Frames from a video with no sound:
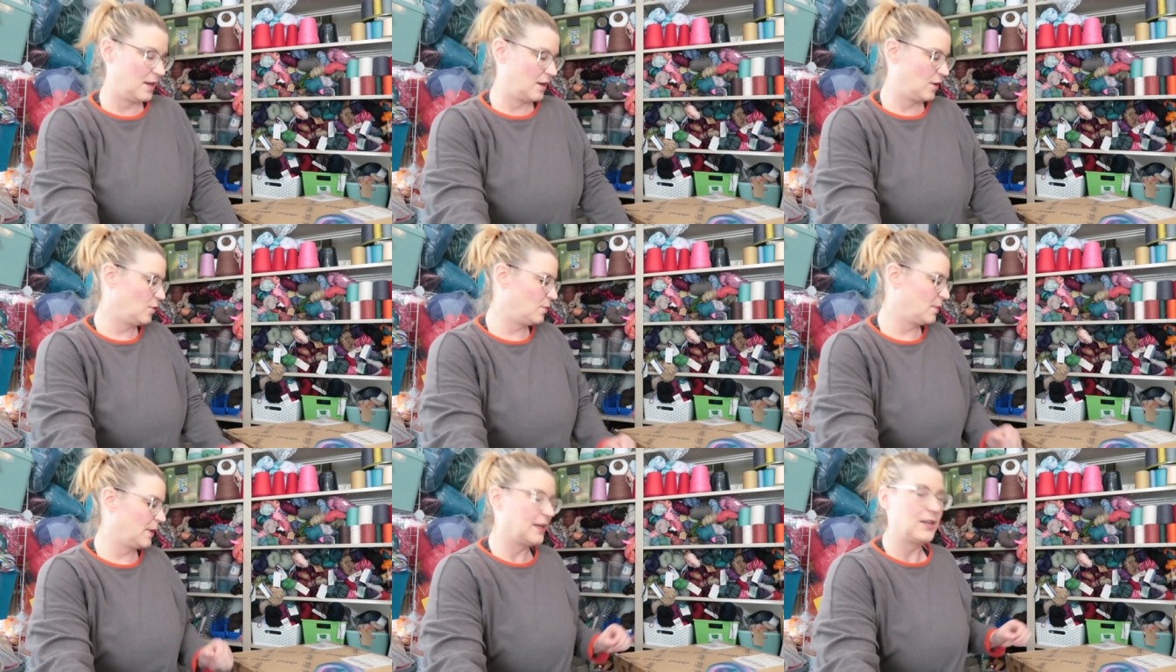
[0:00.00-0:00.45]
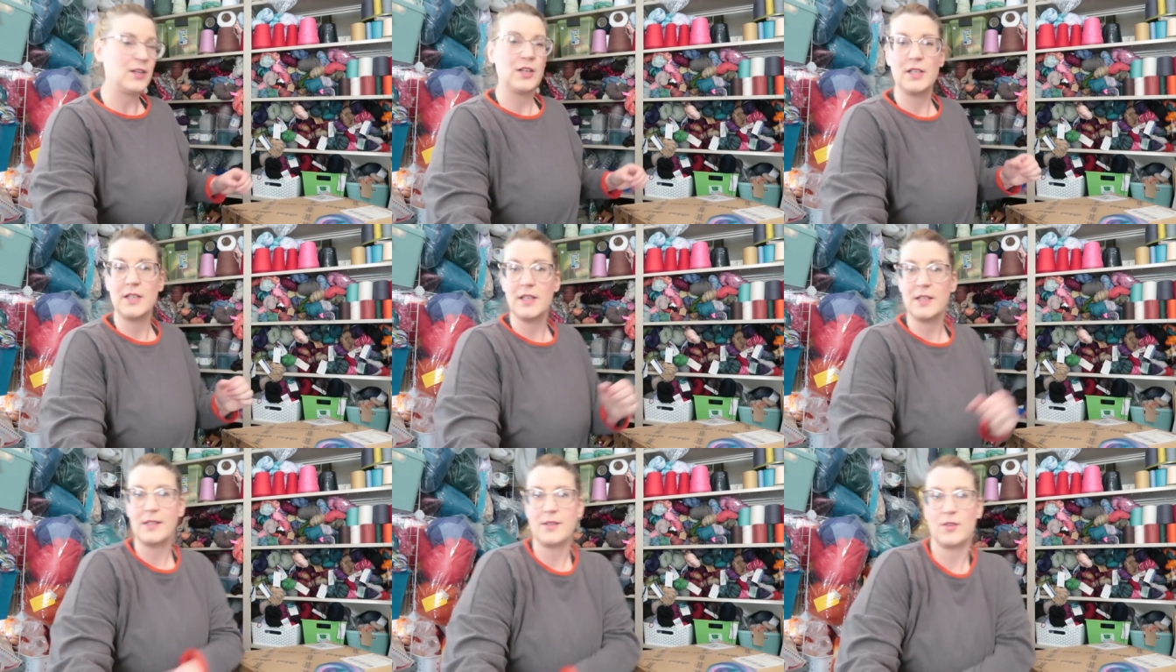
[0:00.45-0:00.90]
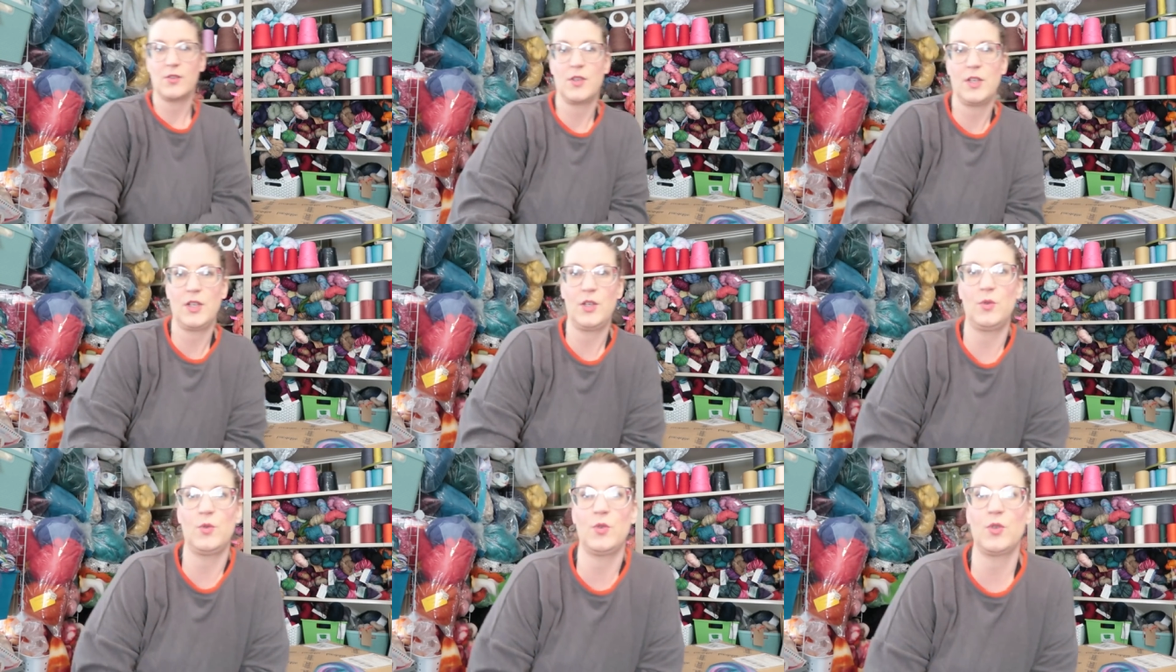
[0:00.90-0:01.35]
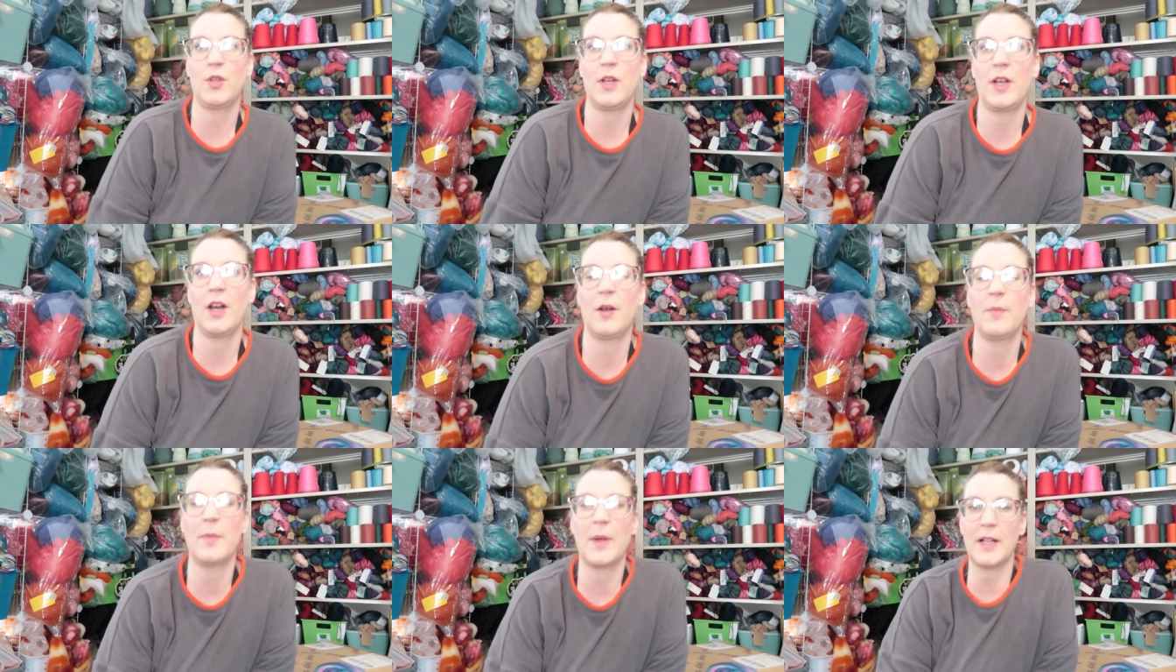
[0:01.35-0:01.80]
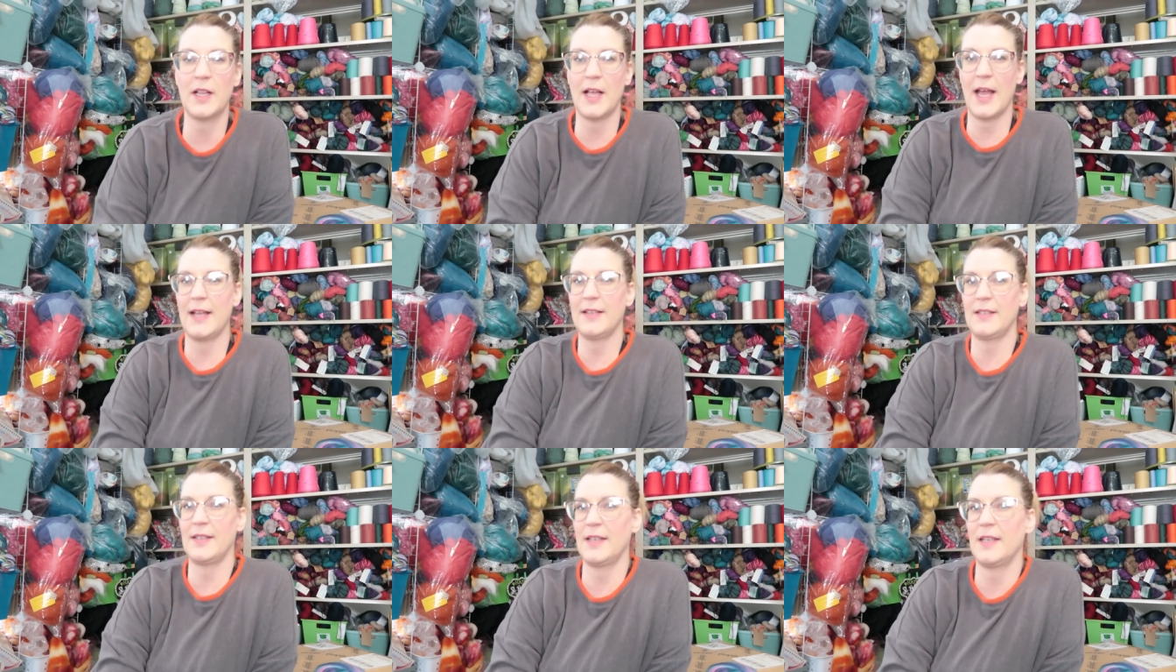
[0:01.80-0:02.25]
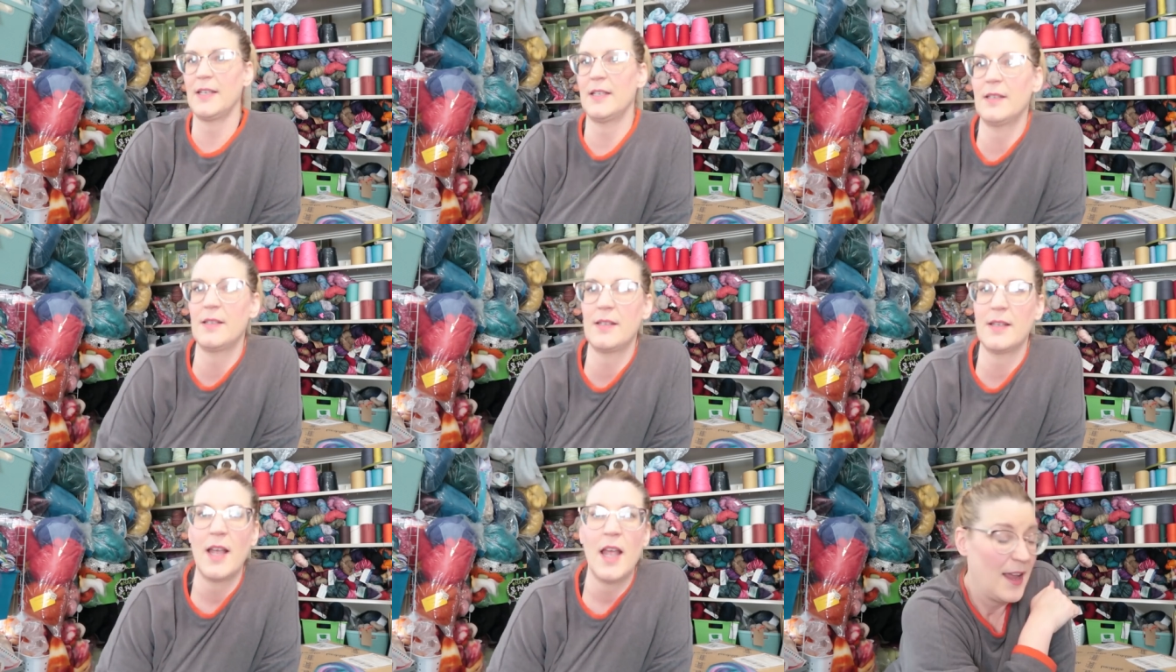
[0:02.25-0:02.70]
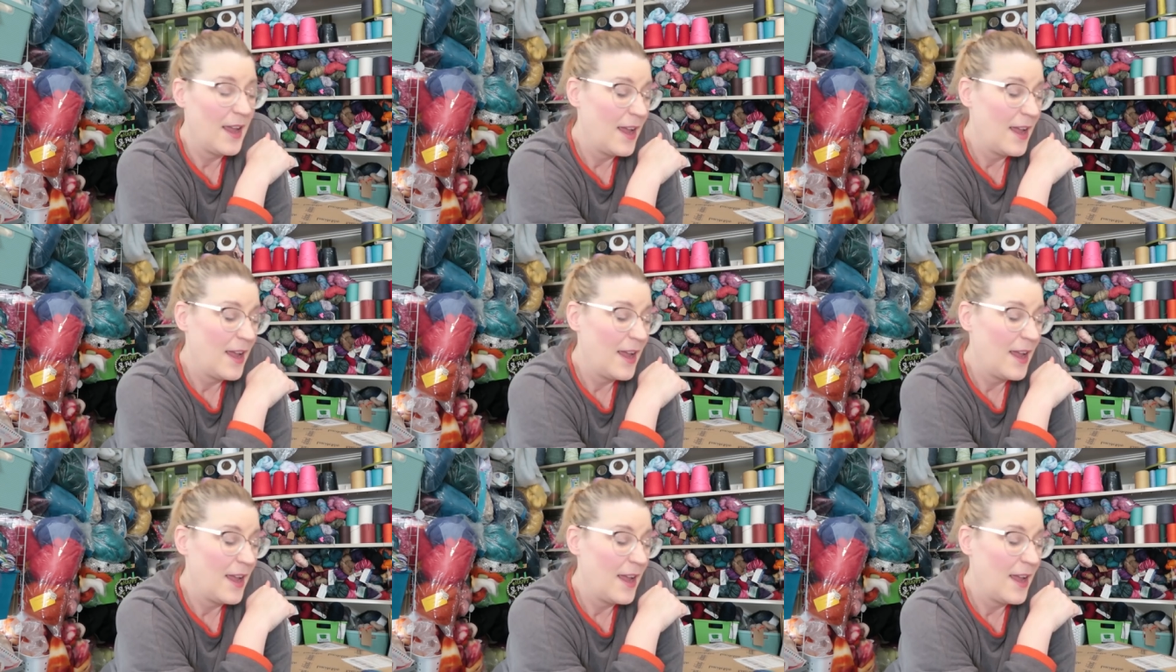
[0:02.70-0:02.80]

Oh my goodness, there's a huge glare on my glasses.